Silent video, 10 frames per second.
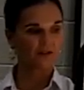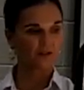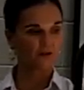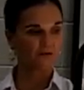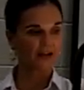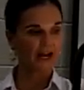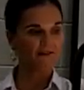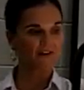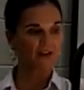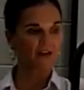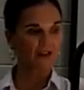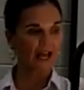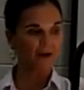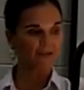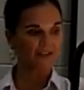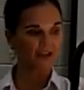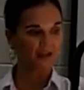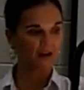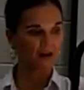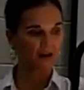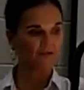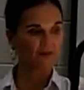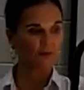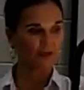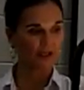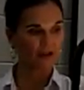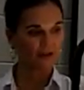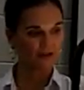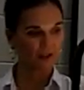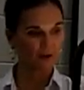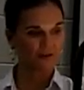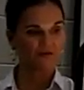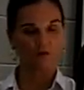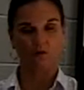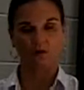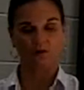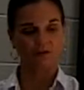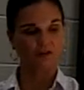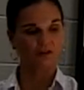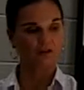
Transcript: So if we have the collapsing of the ring that was formed,